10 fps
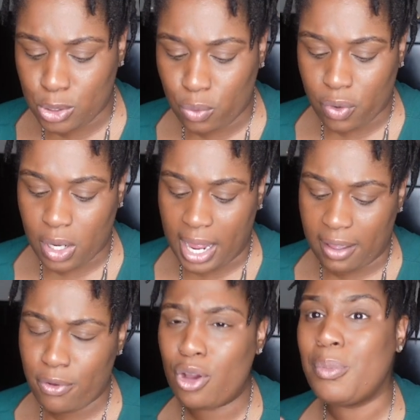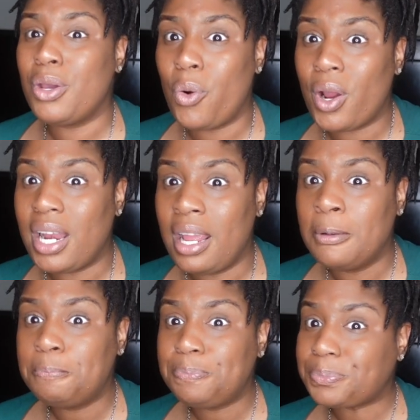too real. Like, if you're going to be corny,
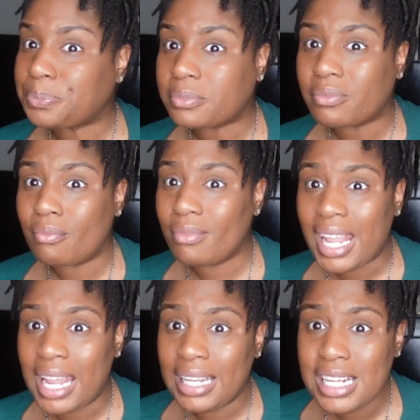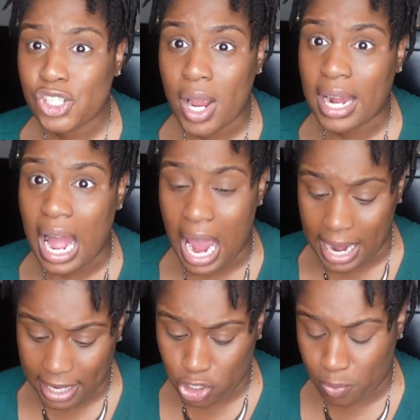at least try to
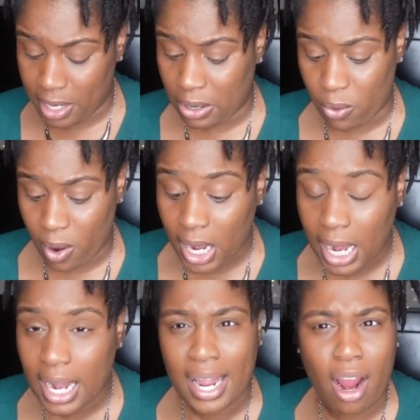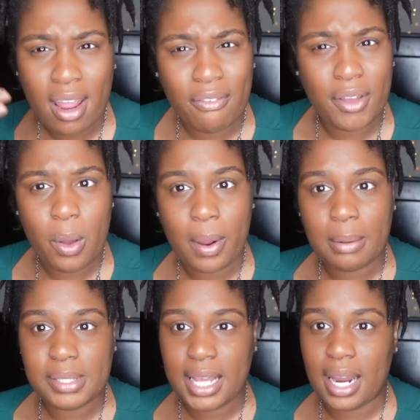hide that you're being corny. Like, are y'all feeling what
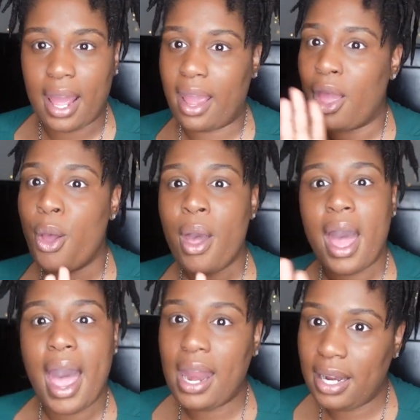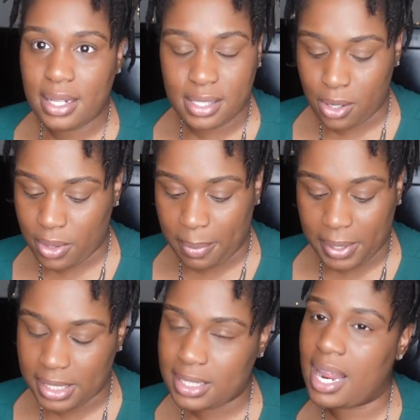I'm saying? Like, I didn't need to know that,
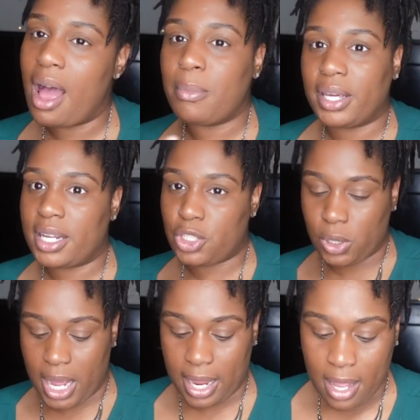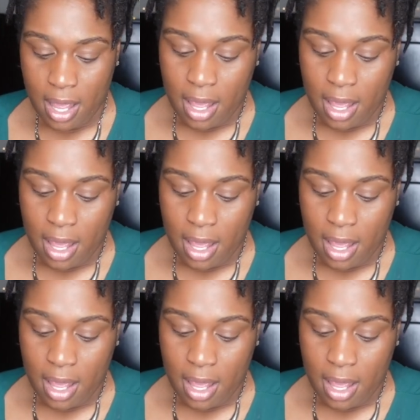because now I'm looking at you like,